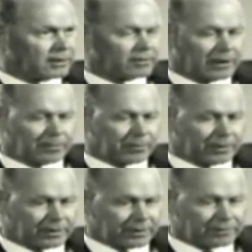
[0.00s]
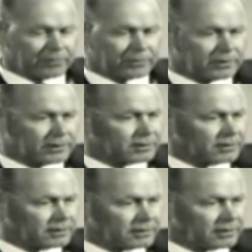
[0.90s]
I've operated it for
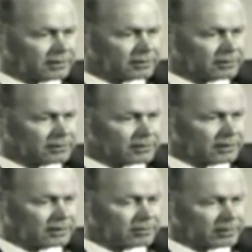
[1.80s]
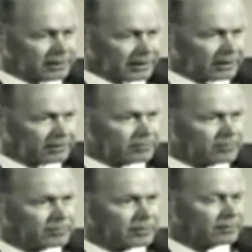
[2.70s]
16 years since I retired
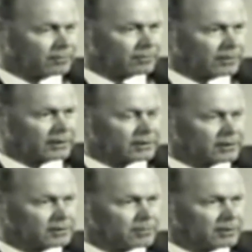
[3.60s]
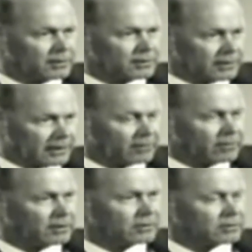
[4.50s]
from the flight test business and the
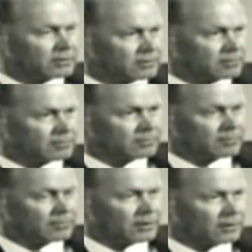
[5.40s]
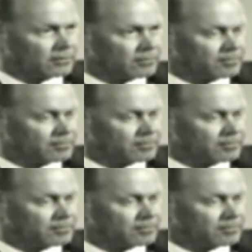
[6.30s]
aviation. Right now.